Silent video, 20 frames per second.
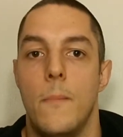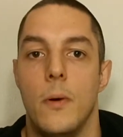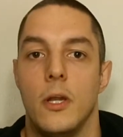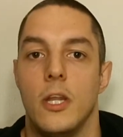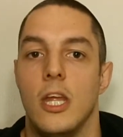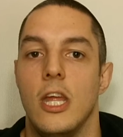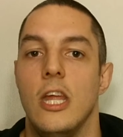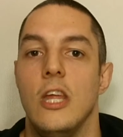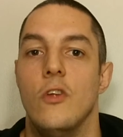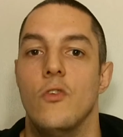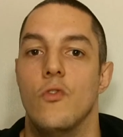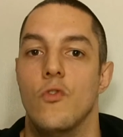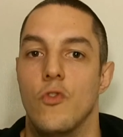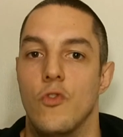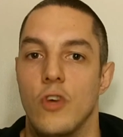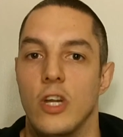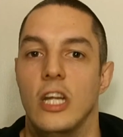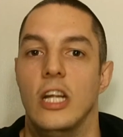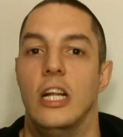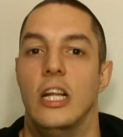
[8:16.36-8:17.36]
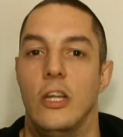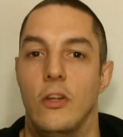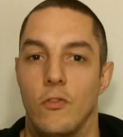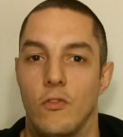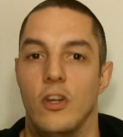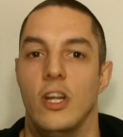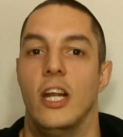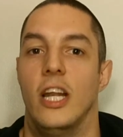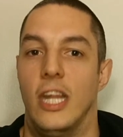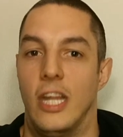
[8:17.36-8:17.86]
but he really,
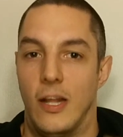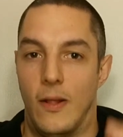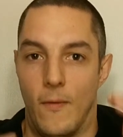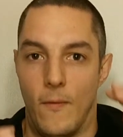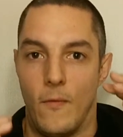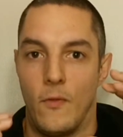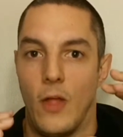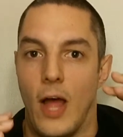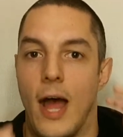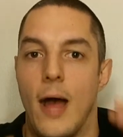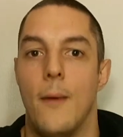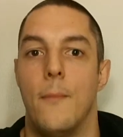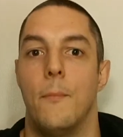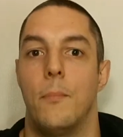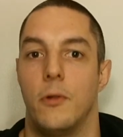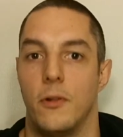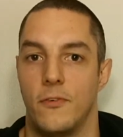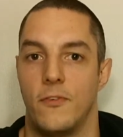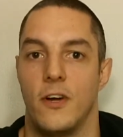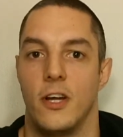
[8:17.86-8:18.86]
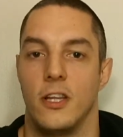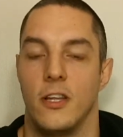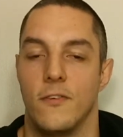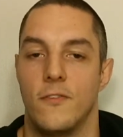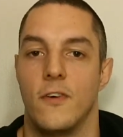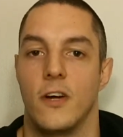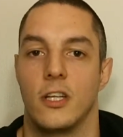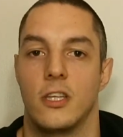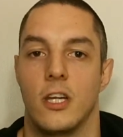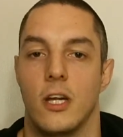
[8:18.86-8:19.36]
really amplified
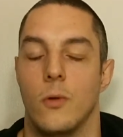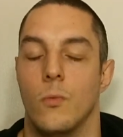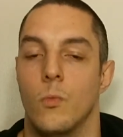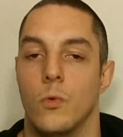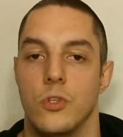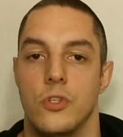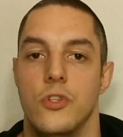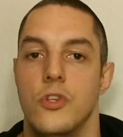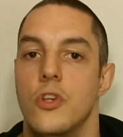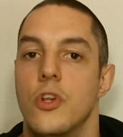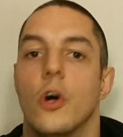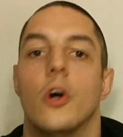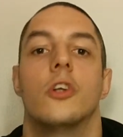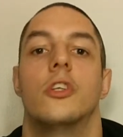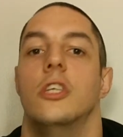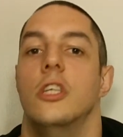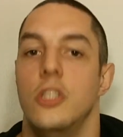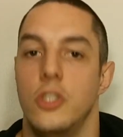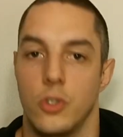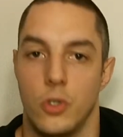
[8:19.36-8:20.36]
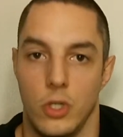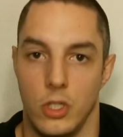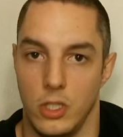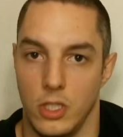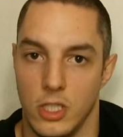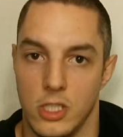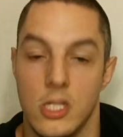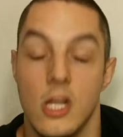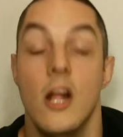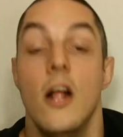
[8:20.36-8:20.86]
the fact that I was not
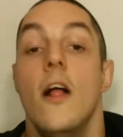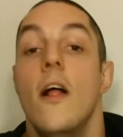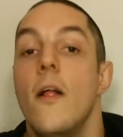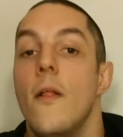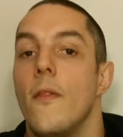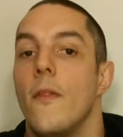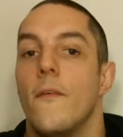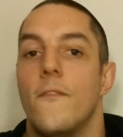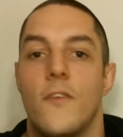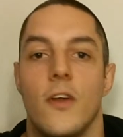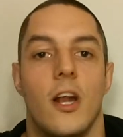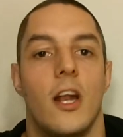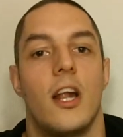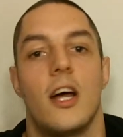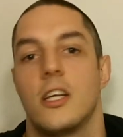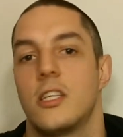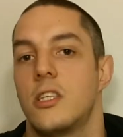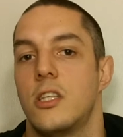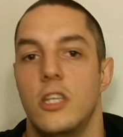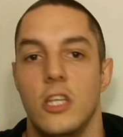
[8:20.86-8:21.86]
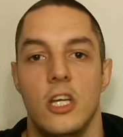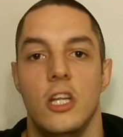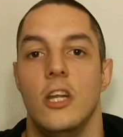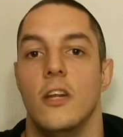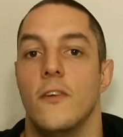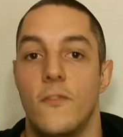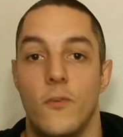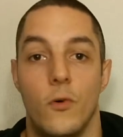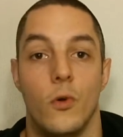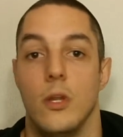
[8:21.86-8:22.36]
enjoying this. For the last
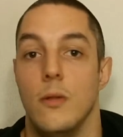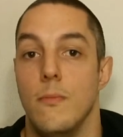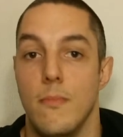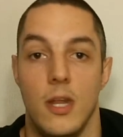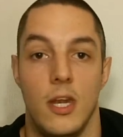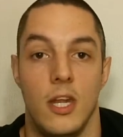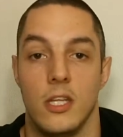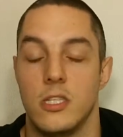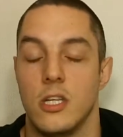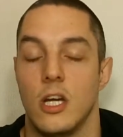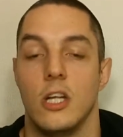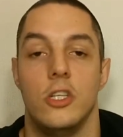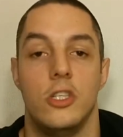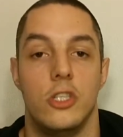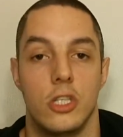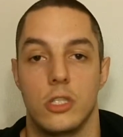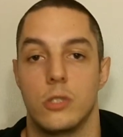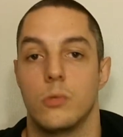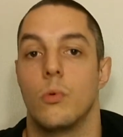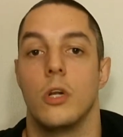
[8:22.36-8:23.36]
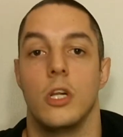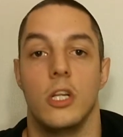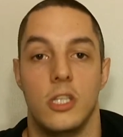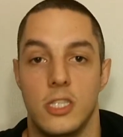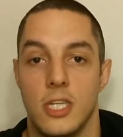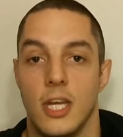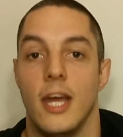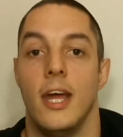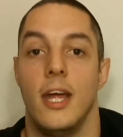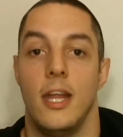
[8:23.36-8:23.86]
30 to 40 minutes, I just
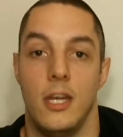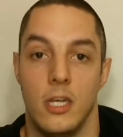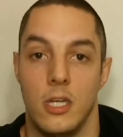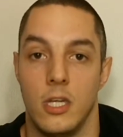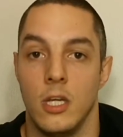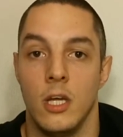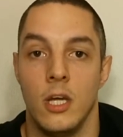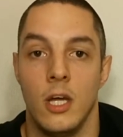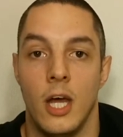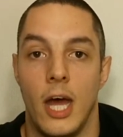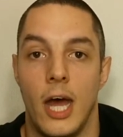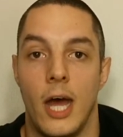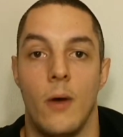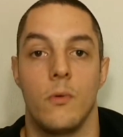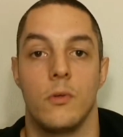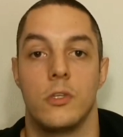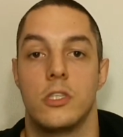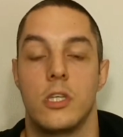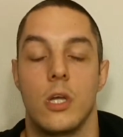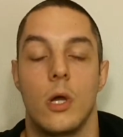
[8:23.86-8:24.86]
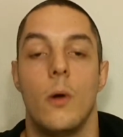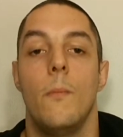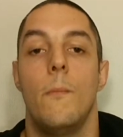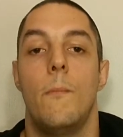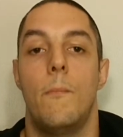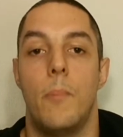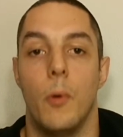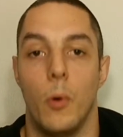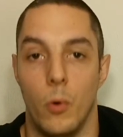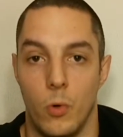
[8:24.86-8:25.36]
wanted to end. I was
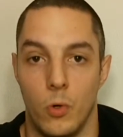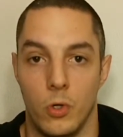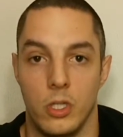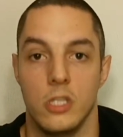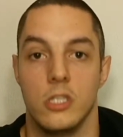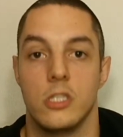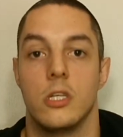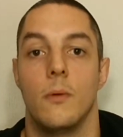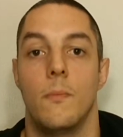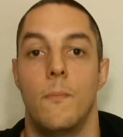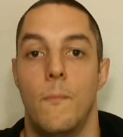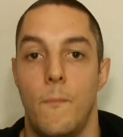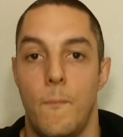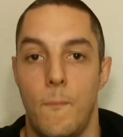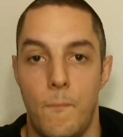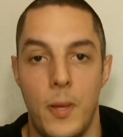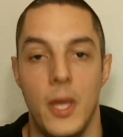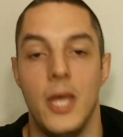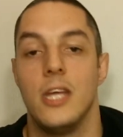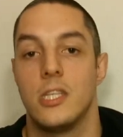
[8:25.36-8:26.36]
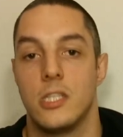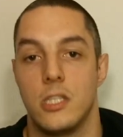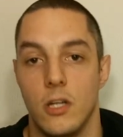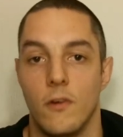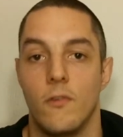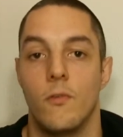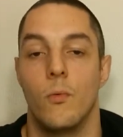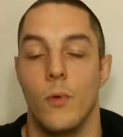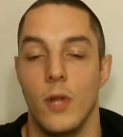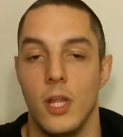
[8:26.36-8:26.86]
so bored and so pissed
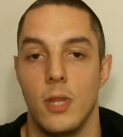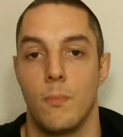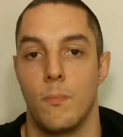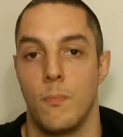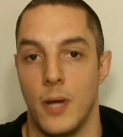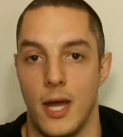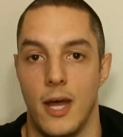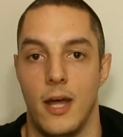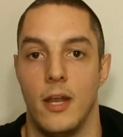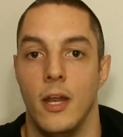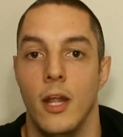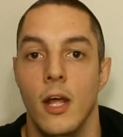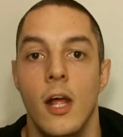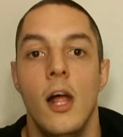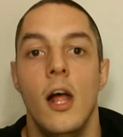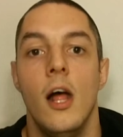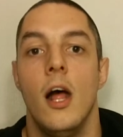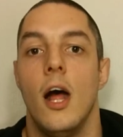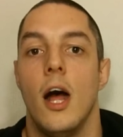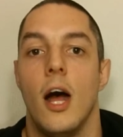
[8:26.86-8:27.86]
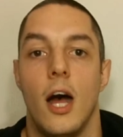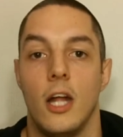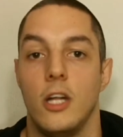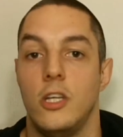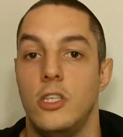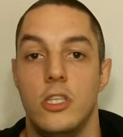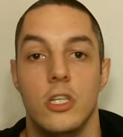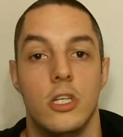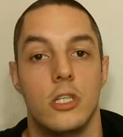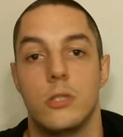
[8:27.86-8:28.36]
off with Pan,
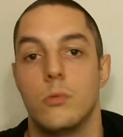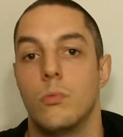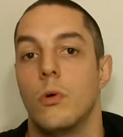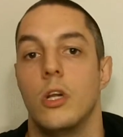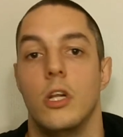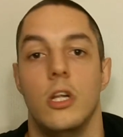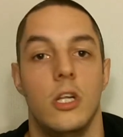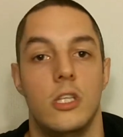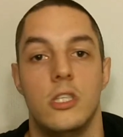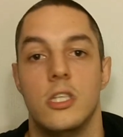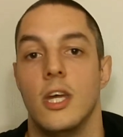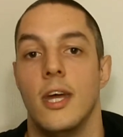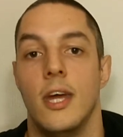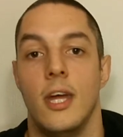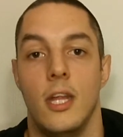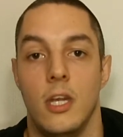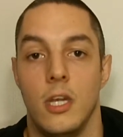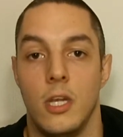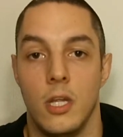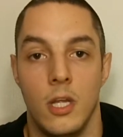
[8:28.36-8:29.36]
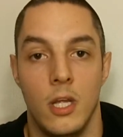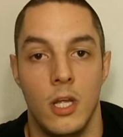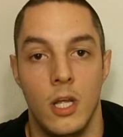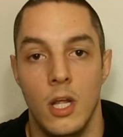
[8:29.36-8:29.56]
I just wanted it to end.